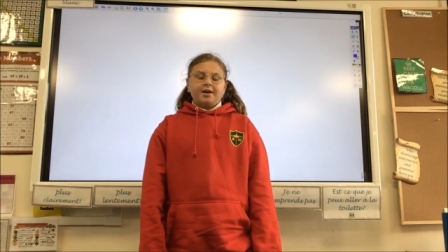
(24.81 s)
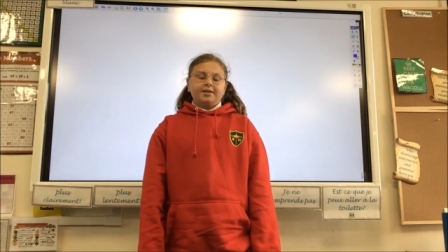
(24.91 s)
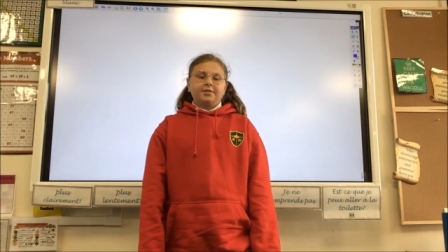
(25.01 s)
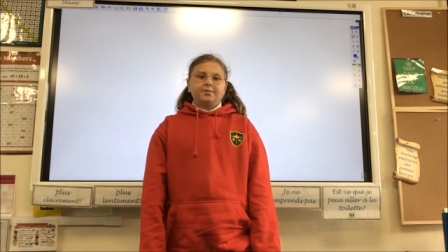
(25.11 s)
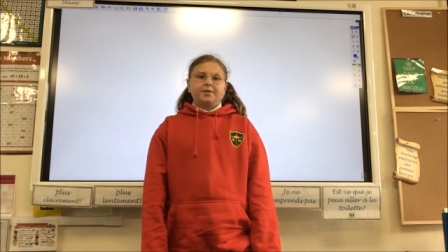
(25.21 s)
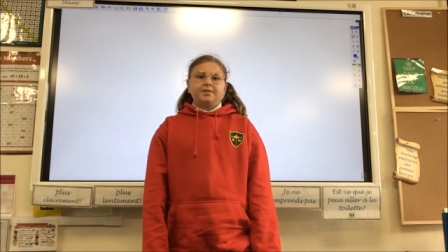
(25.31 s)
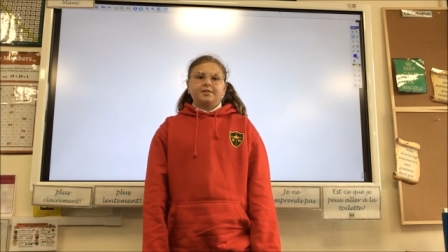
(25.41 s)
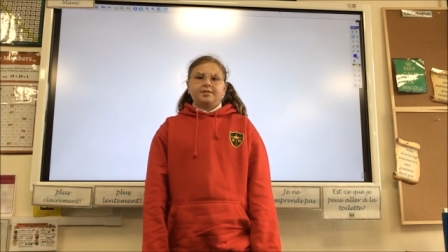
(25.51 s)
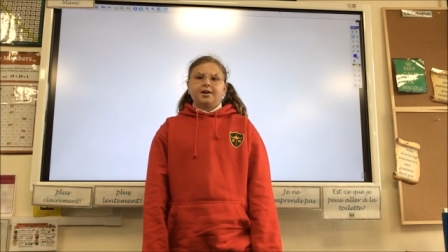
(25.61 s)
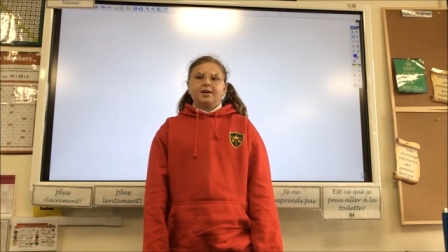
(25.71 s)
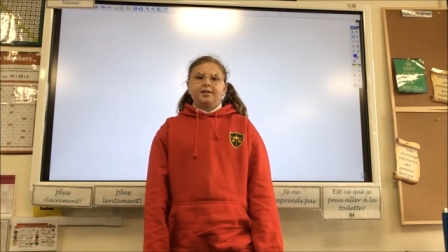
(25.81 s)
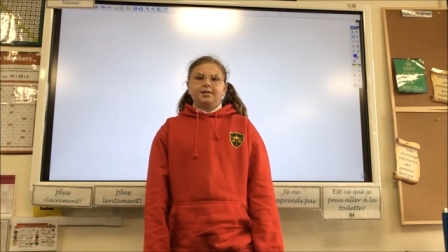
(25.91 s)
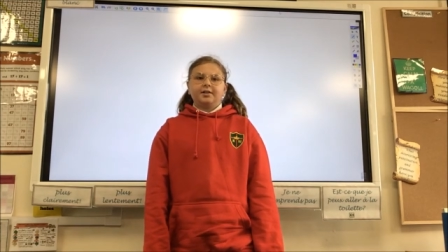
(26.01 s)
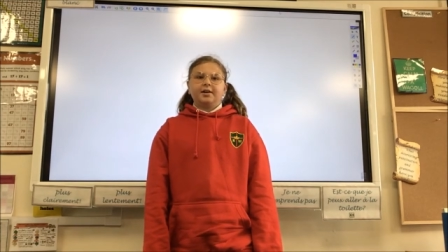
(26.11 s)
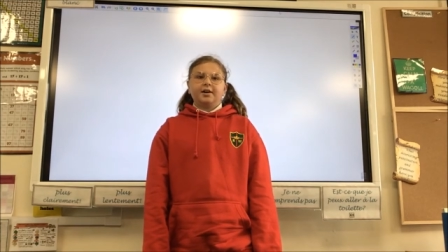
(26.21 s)
And the sweetest girl
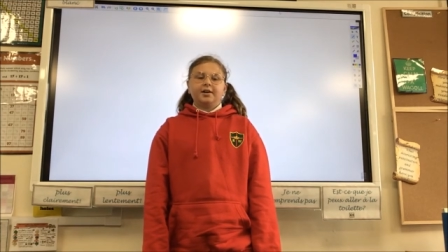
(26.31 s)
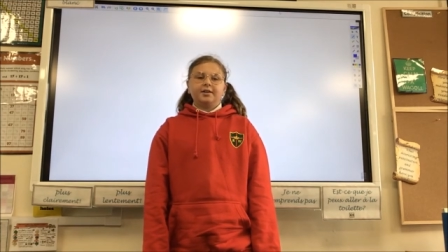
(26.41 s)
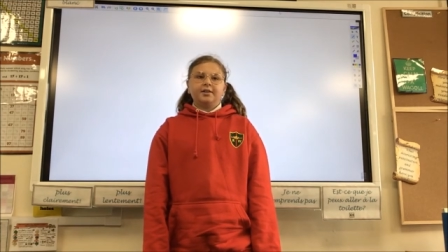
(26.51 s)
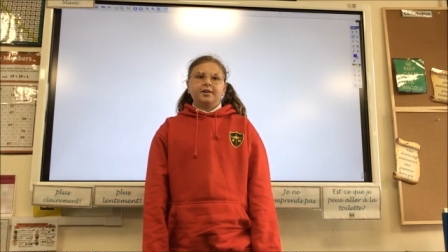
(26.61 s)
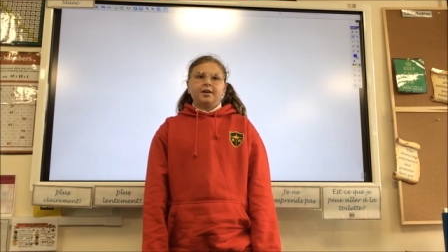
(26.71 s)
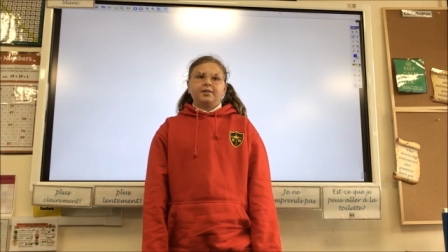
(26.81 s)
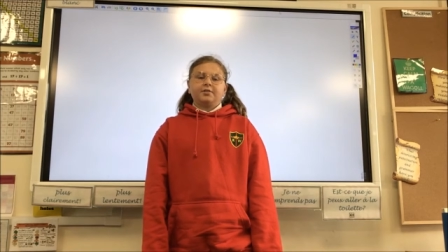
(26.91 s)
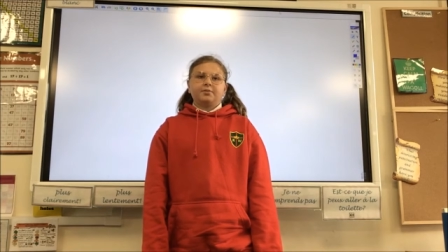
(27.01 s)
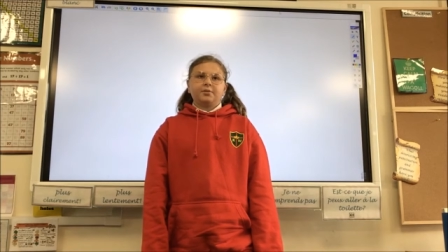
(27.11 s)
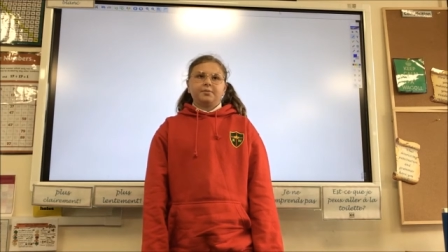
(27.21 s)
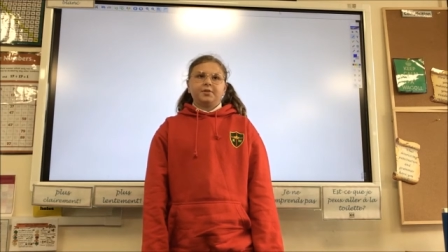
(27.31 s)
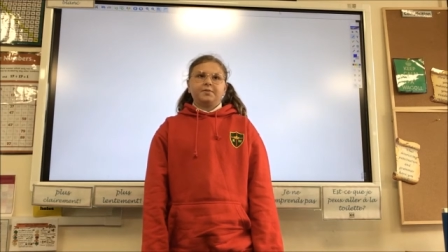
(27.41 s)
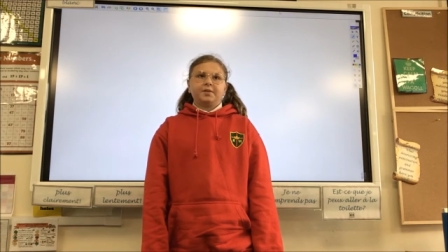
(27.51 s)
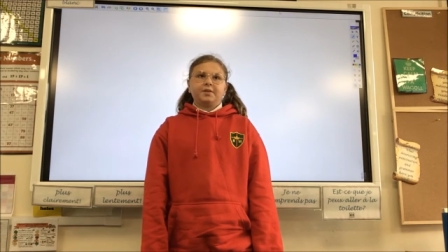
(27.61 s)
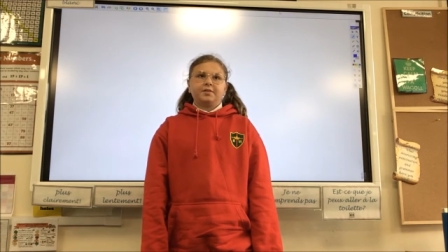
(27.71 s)
in the herd and sore
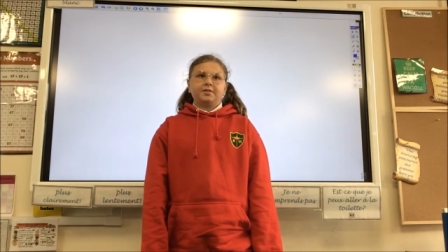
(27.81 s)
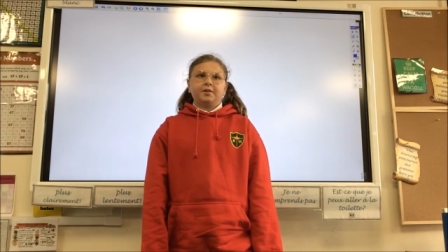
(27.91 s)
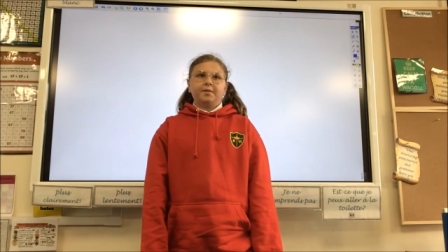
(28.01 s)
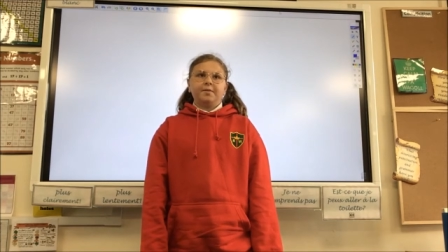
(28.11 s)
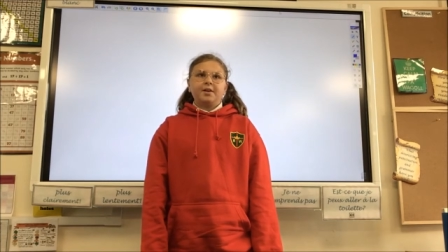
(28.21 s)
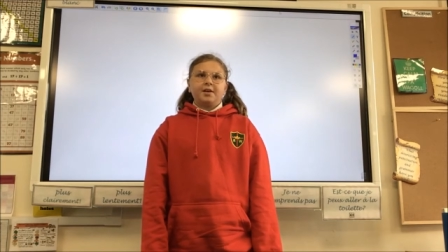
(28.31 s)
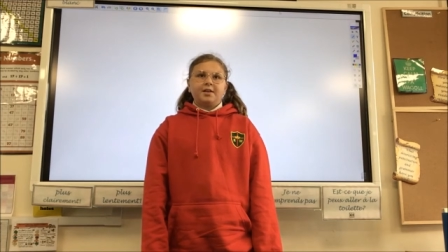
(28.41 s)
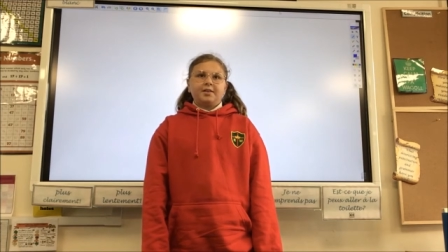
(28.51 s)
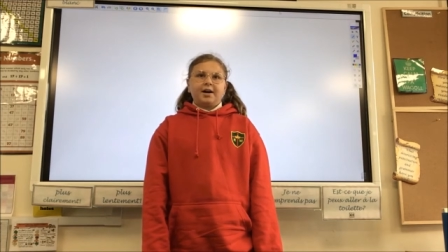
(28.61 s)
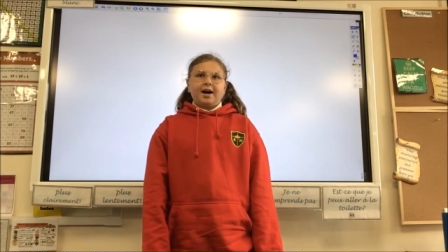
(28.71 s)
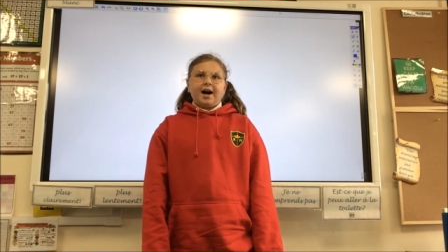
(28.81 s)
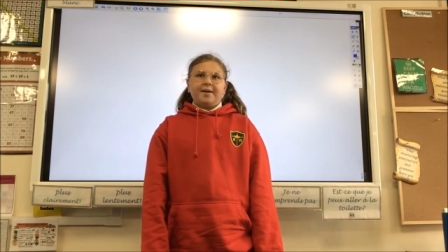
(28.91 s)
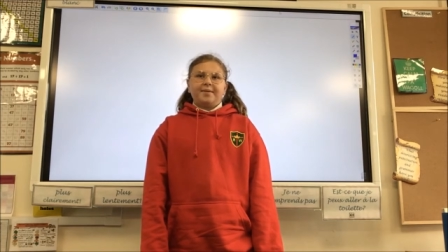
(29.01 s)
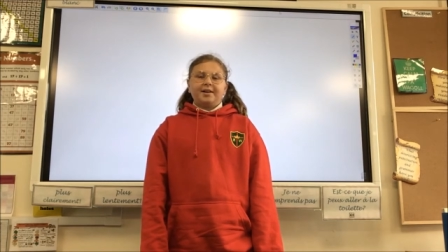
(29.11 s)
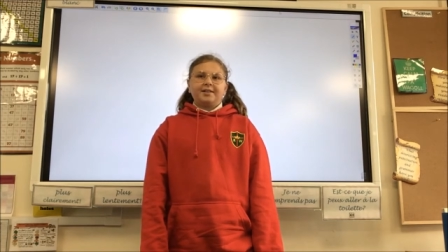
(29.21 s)
must be the storm that
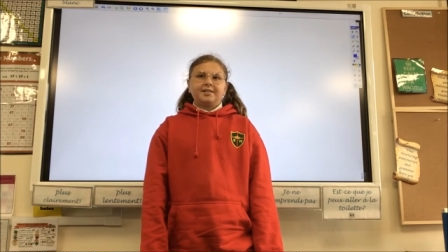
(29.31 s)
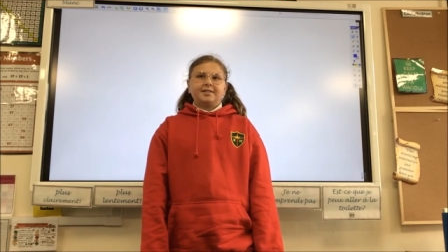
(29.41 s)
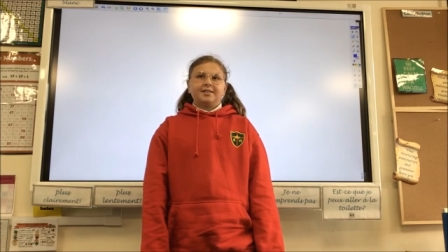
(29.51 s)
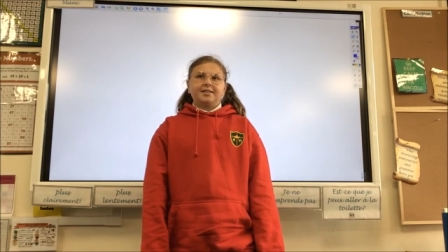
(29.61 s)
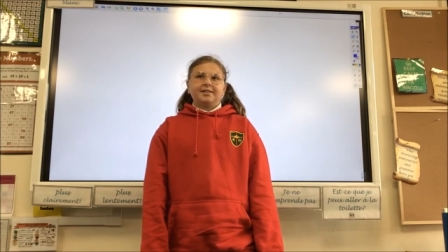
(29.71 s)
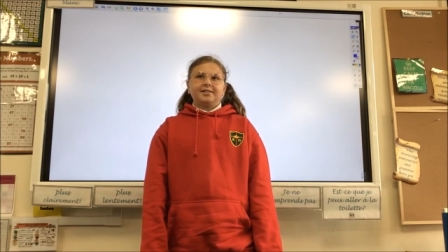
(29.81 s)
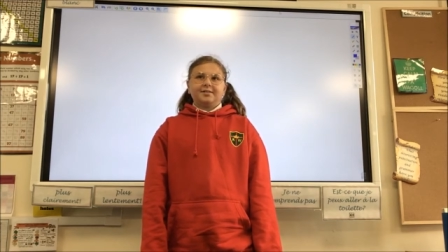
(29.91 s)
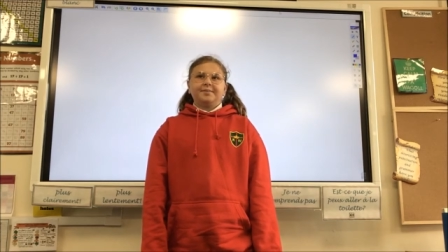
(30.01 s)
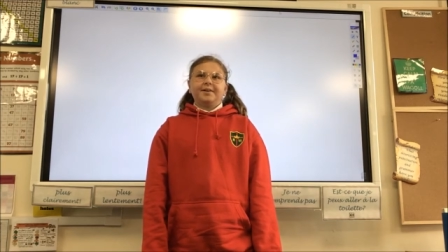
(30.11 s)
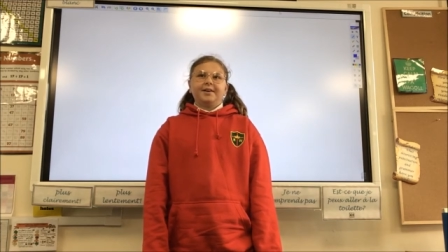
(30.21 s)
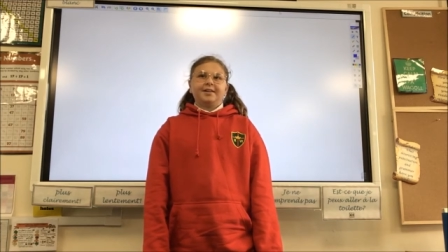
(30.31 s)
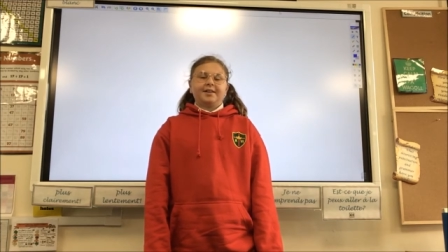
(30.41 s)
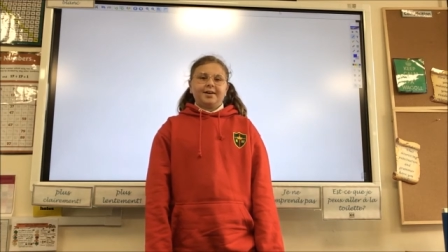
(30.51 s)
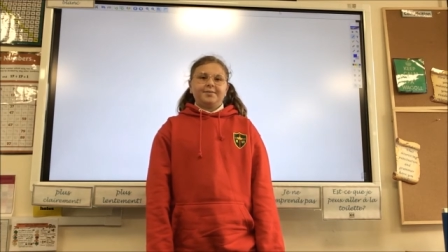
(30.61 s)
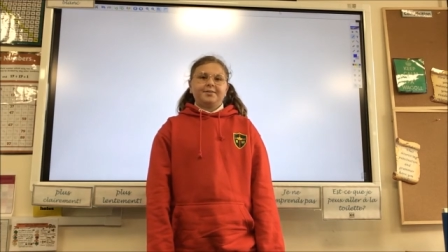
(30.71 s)
Abash the little bird
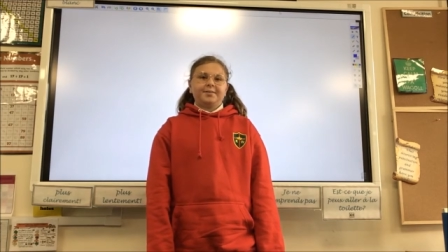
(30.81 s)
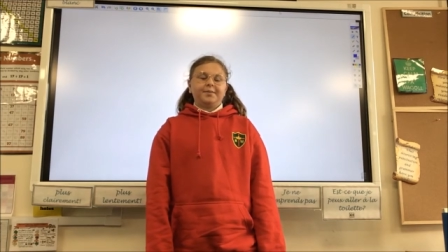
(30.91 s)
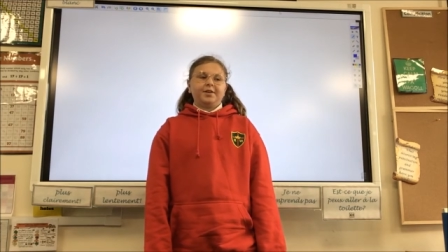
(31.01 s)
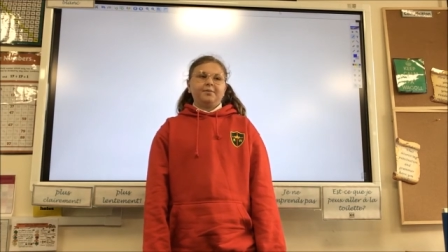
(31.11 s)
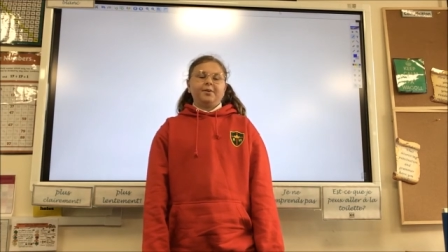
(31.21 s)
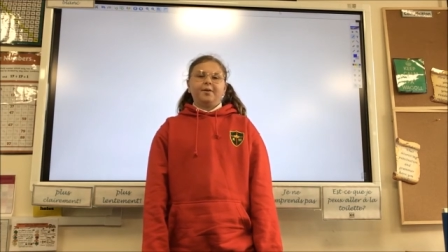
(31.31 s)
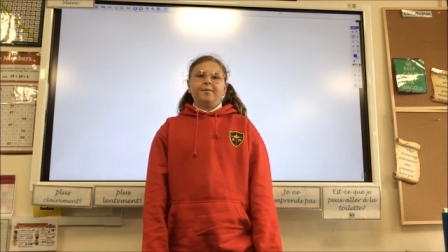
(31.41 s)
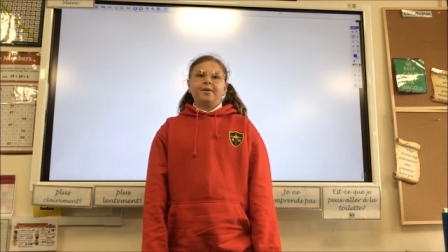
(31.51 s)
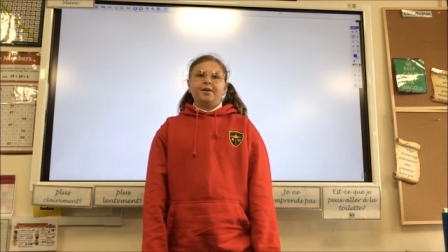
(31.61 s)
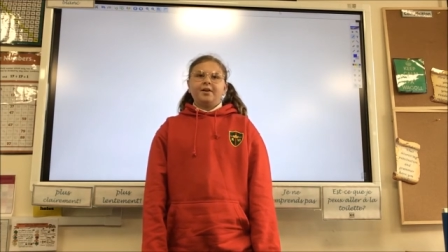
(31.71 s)
kept so many warm.